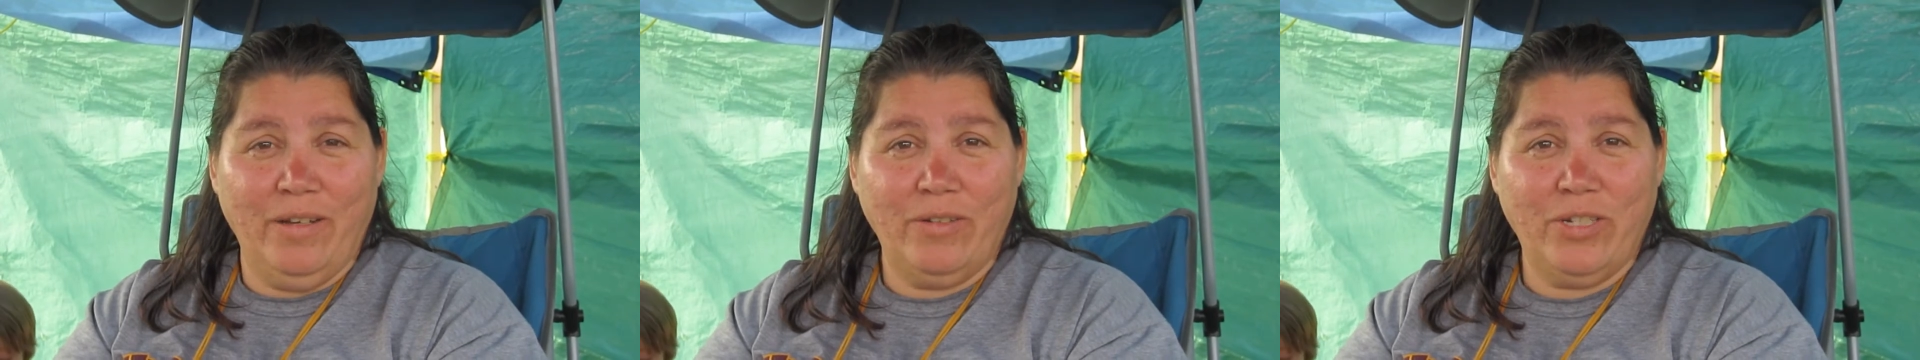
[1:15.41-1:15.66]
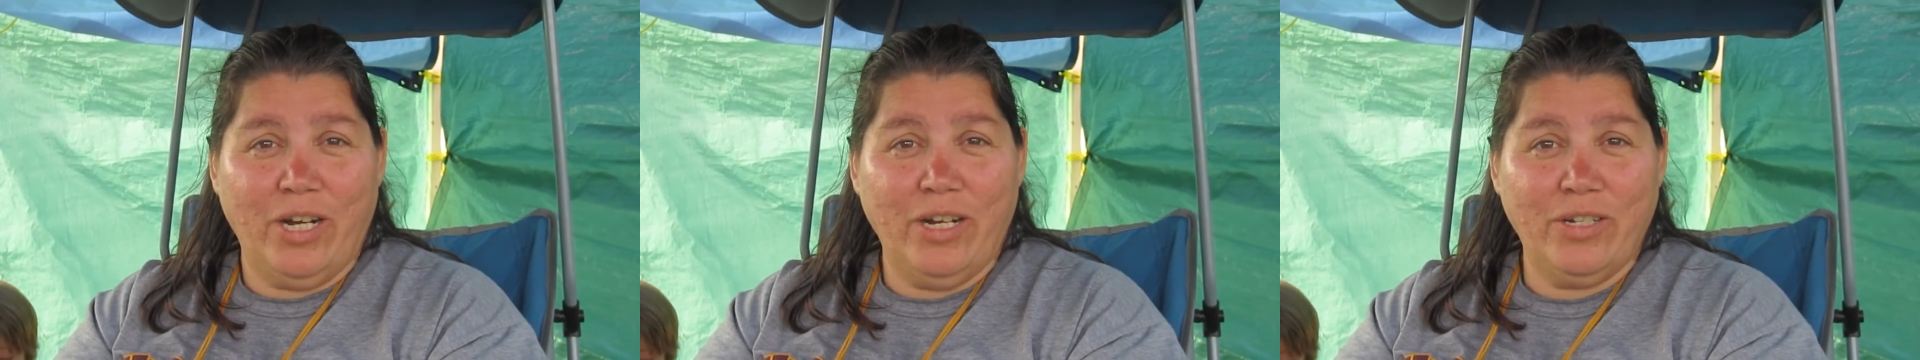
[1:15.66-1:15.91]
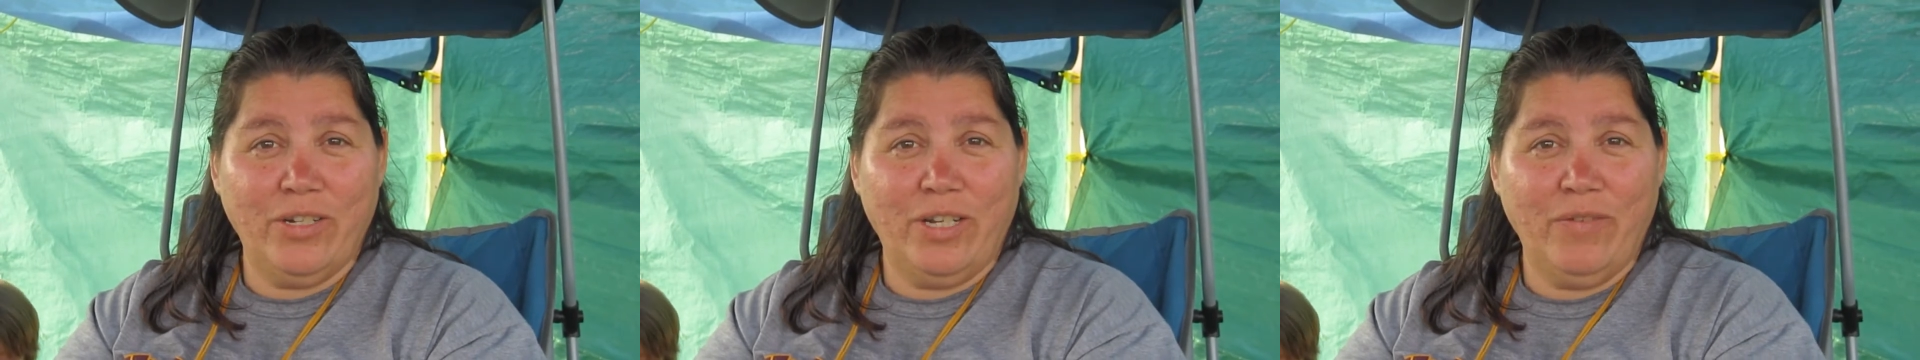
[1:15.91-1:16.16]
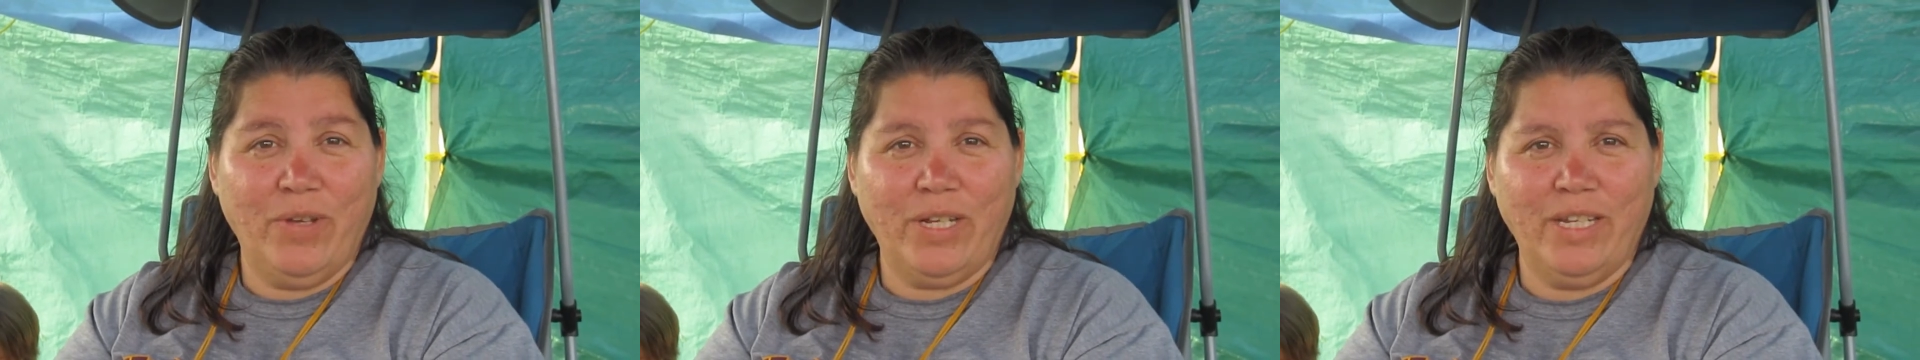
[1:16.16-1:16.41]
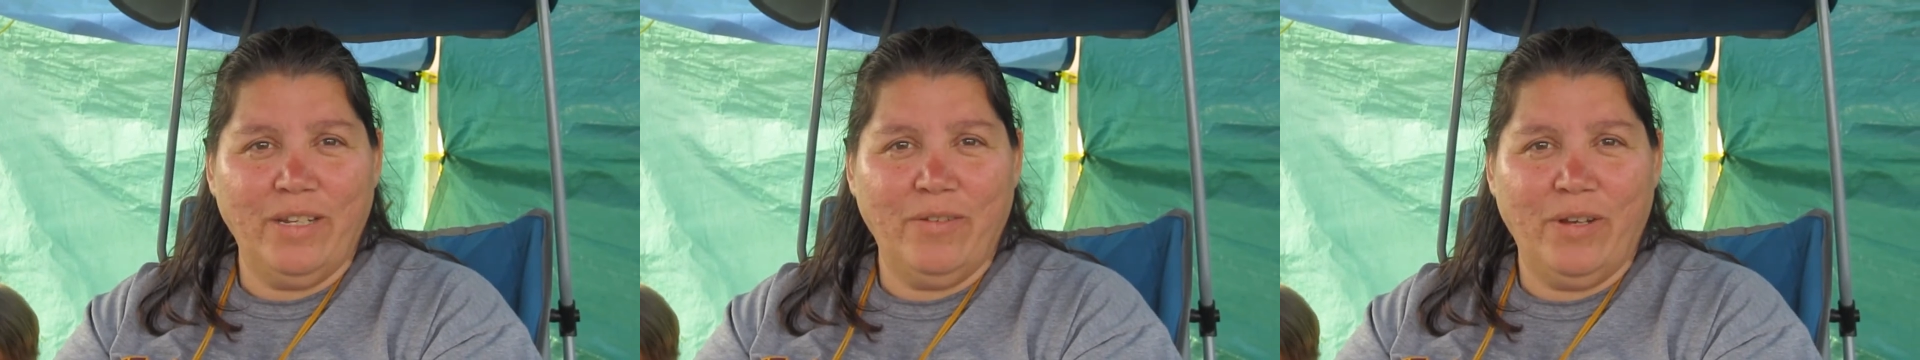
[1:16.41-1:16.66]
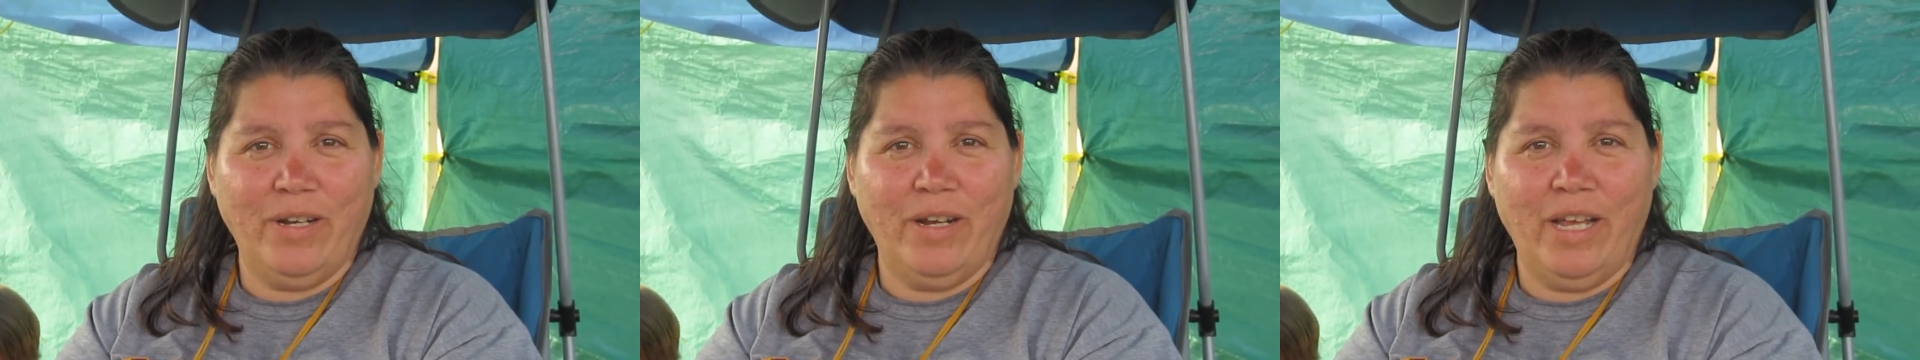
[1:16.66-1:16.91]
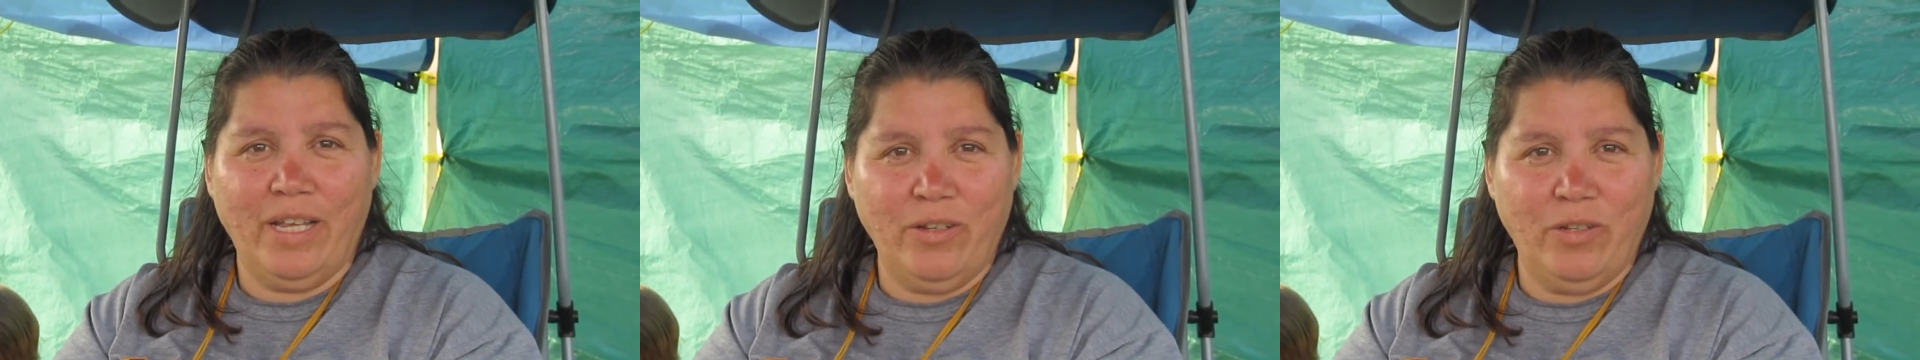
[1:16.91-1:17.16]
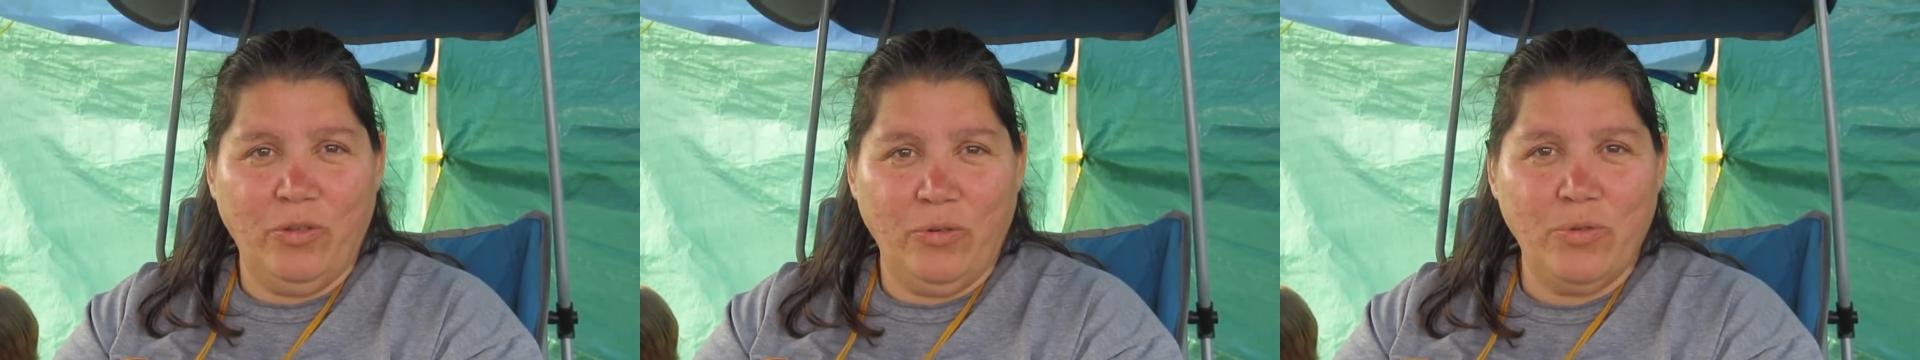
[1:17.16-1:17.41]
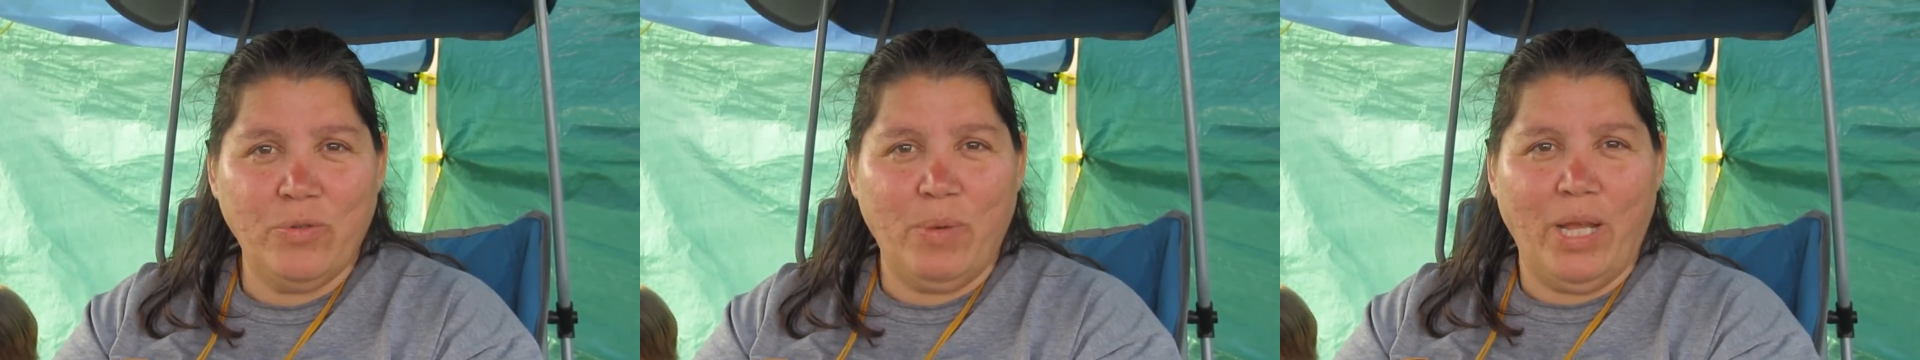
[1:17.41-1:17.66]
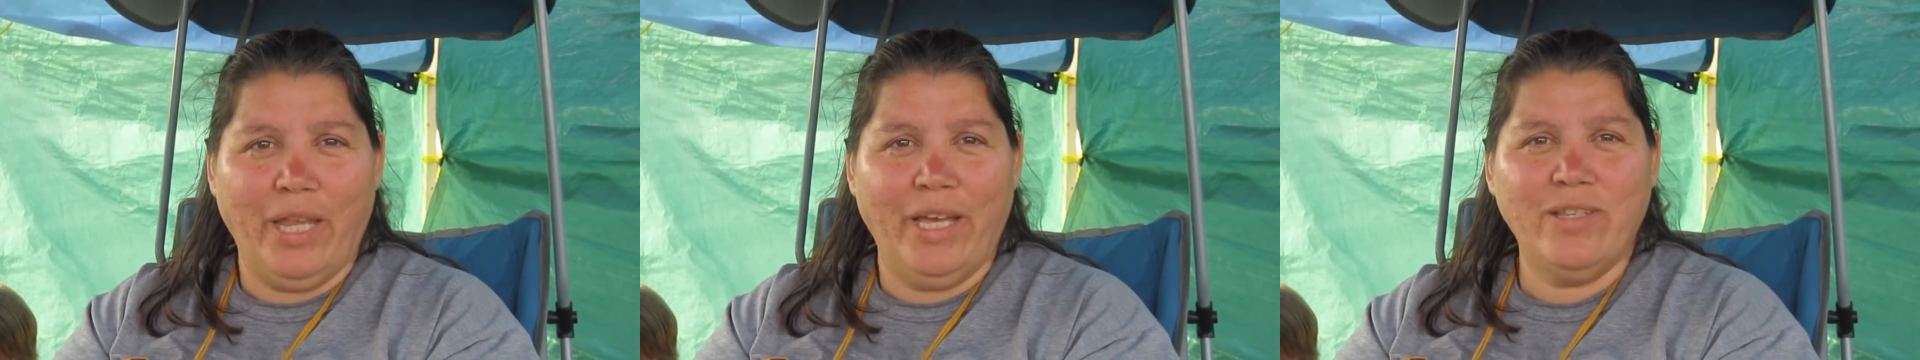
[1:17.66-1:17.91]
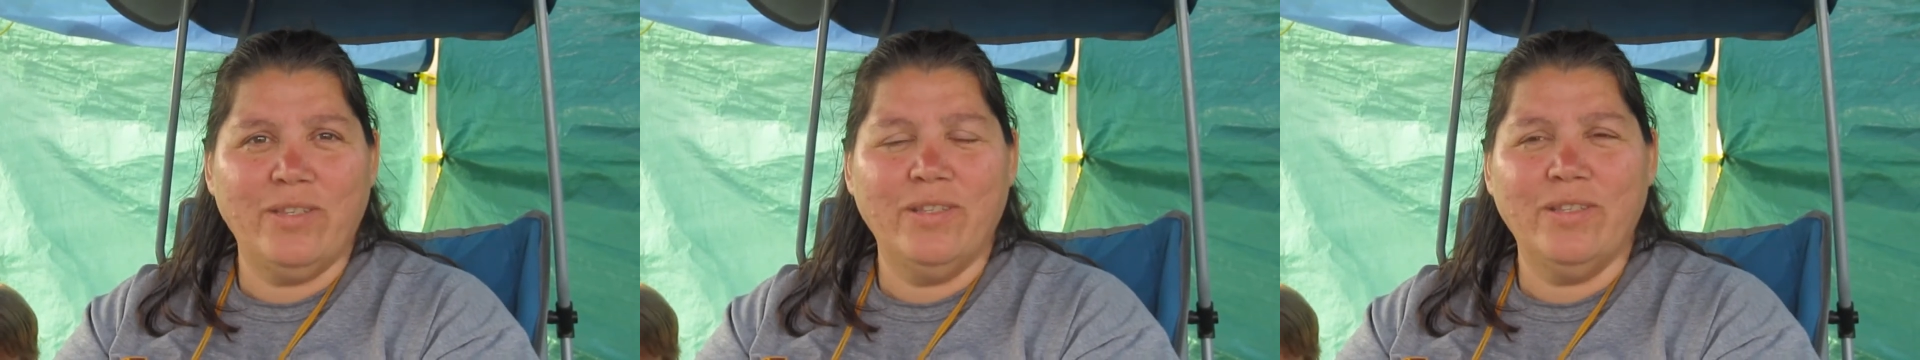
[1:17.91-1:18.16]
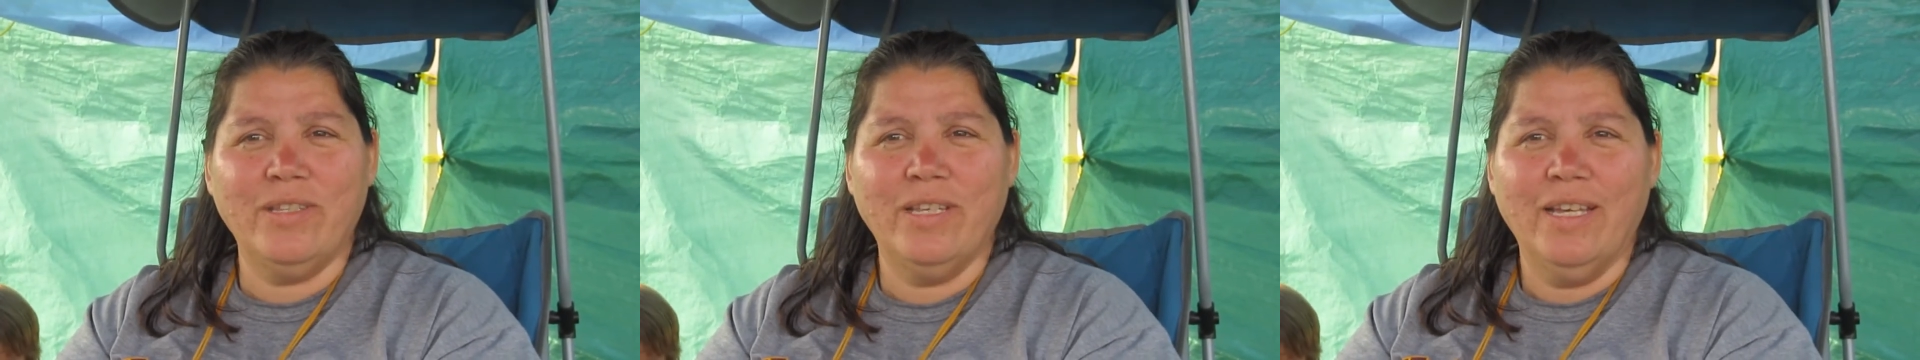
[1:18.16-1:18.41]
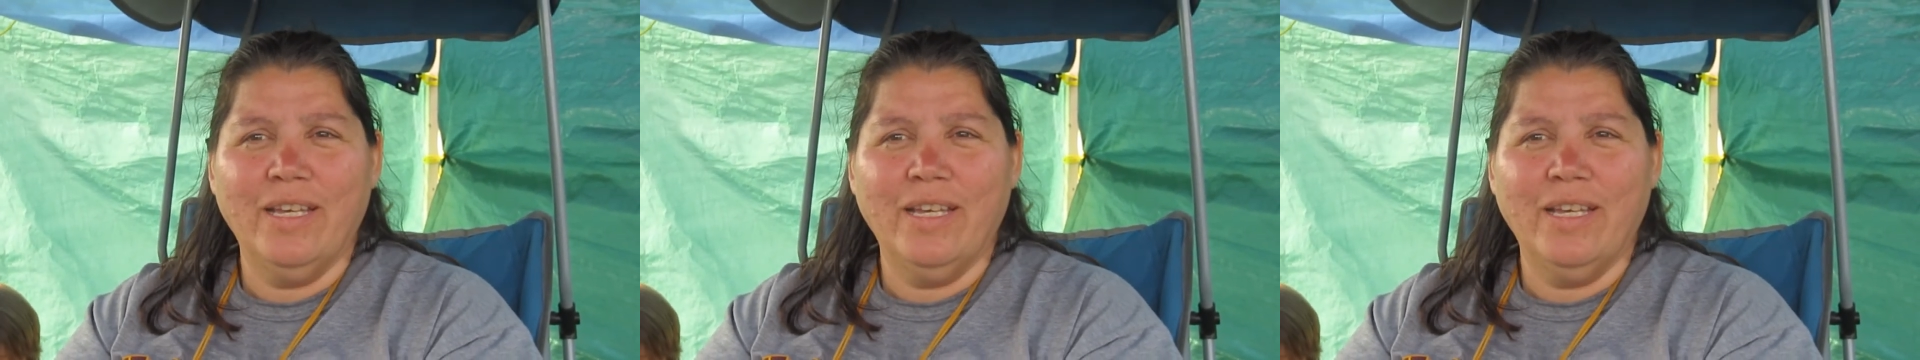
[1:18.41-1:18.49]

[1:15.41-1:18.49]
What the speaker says: charged or convicted, I could lose my license.